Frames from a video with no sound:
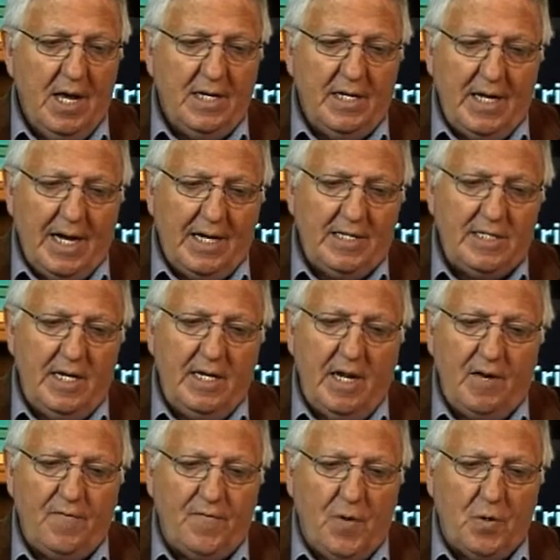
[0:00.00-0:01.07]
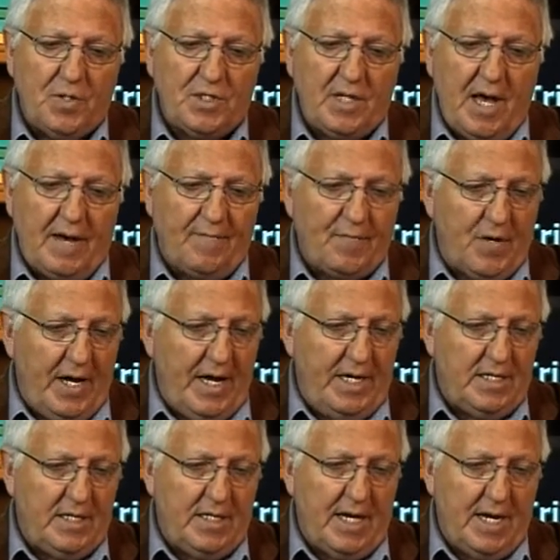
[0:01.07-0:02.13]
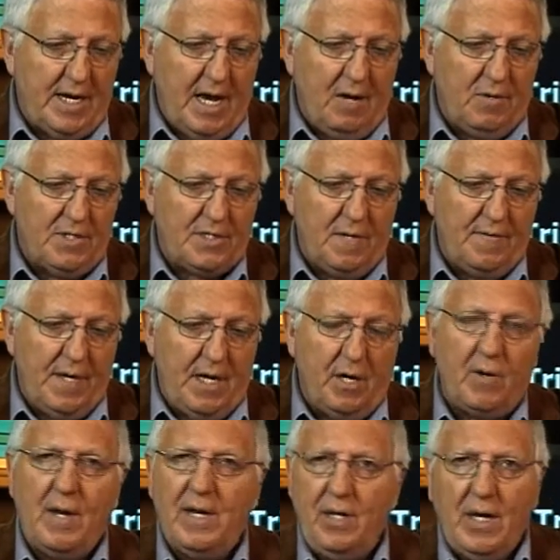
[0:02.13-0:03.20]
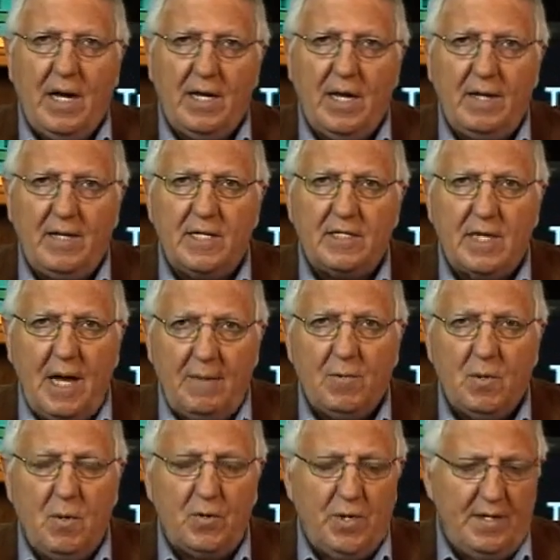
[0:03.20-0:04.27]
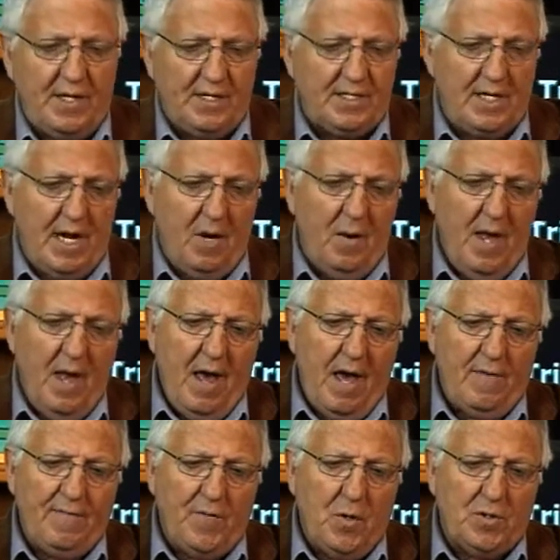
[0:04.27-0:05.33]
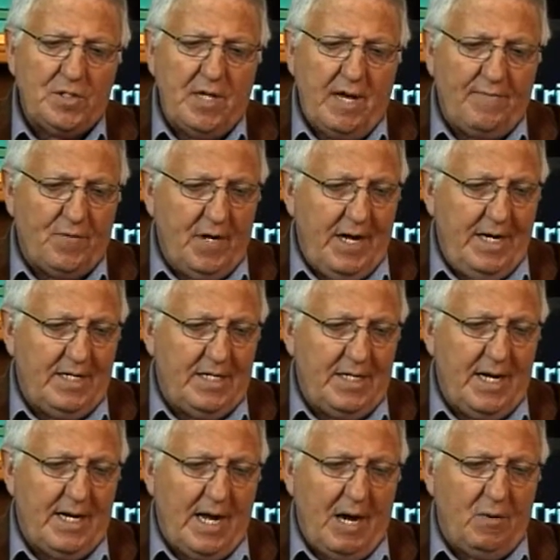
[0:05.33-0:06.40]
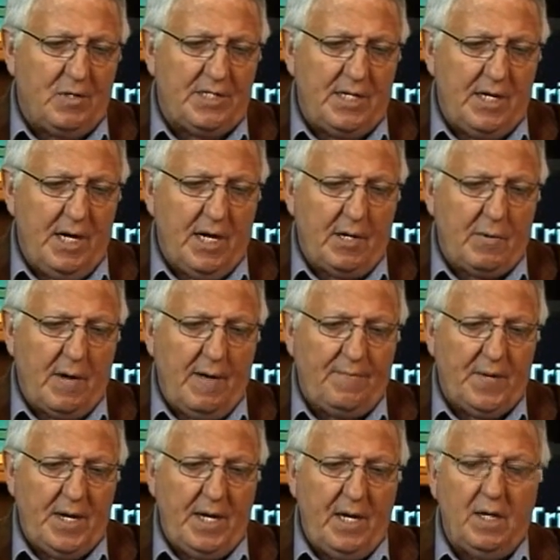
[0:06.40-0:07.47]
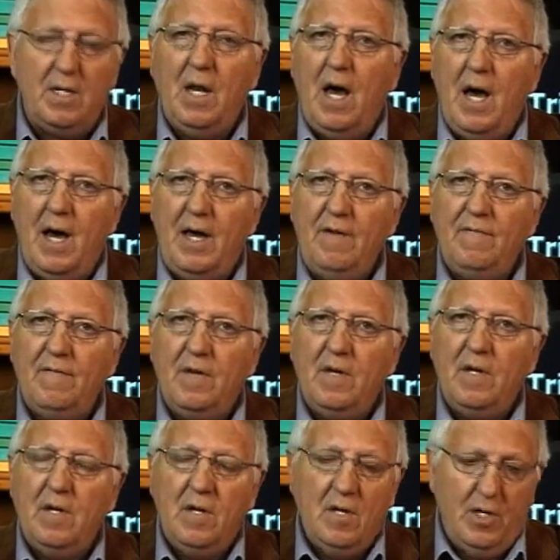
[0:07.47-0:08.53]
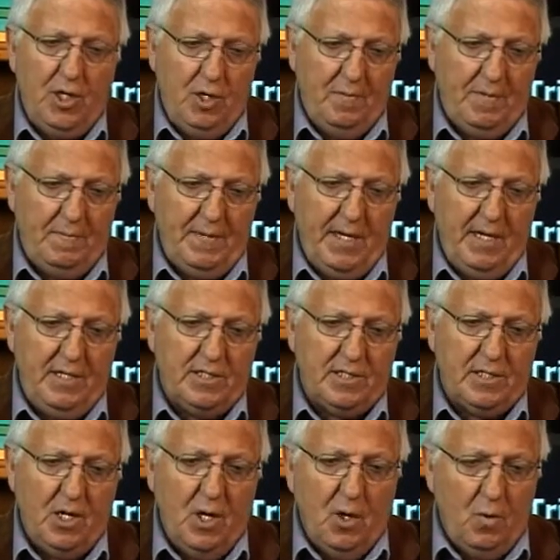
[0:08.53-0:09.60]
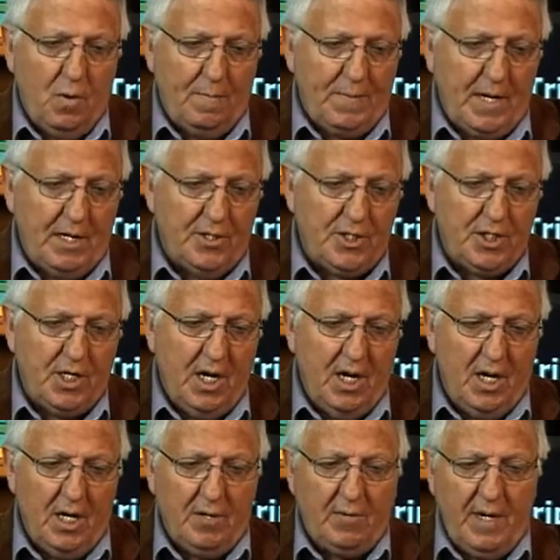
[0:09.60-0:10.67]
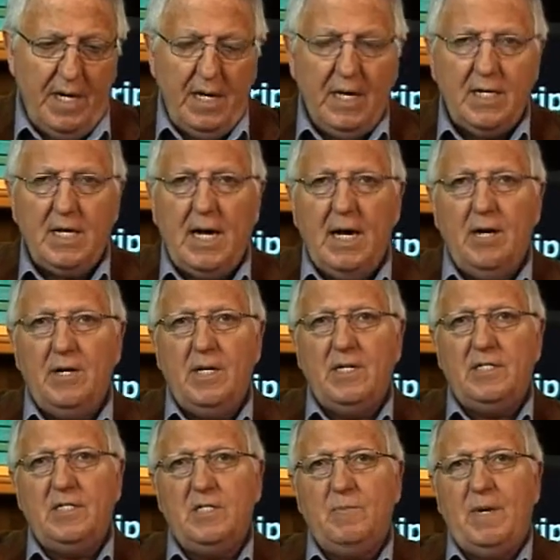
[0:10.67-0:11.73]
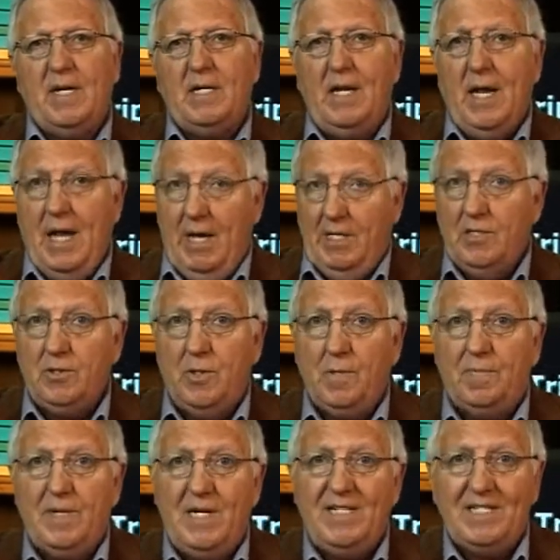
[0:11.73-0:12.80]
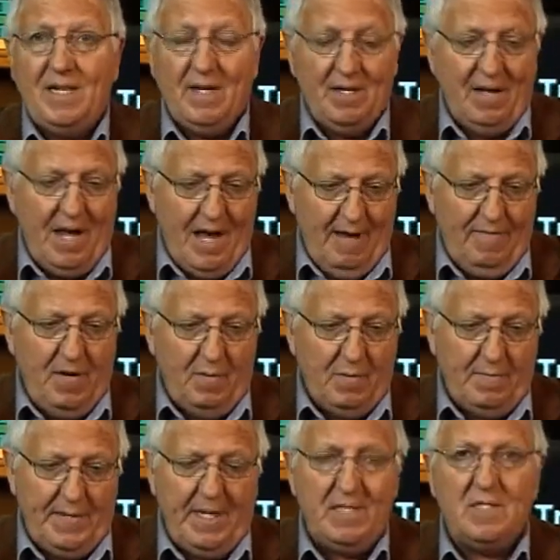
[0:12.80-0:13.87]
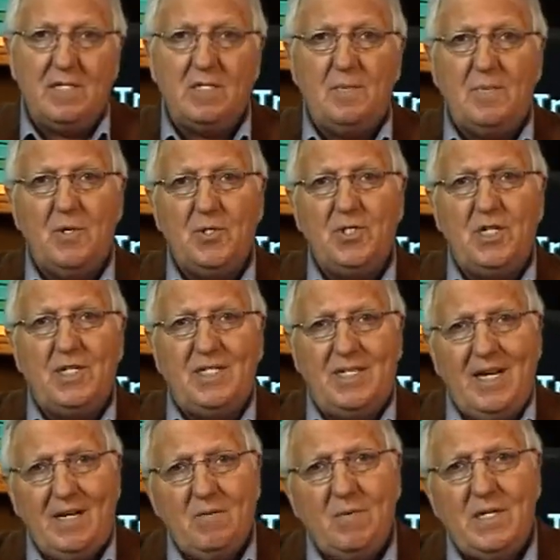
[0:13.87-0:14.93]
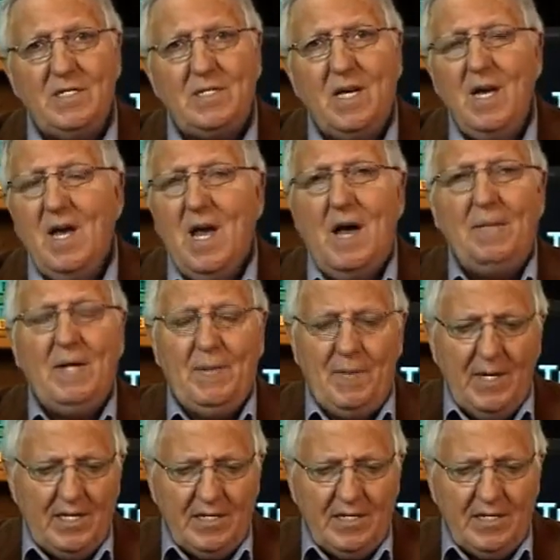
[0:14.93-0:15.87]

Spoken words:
de-icing, and folks sat for 8 to 10 hours on the aircraft. Now, you got to get this. I'm quoting this now. And folks sat for 8 to 10 hours in aircraft that held live human beings who were parched, hungry, tired, and unsuspecting. So the planes had live human beings as opposed to dead ones. I mean,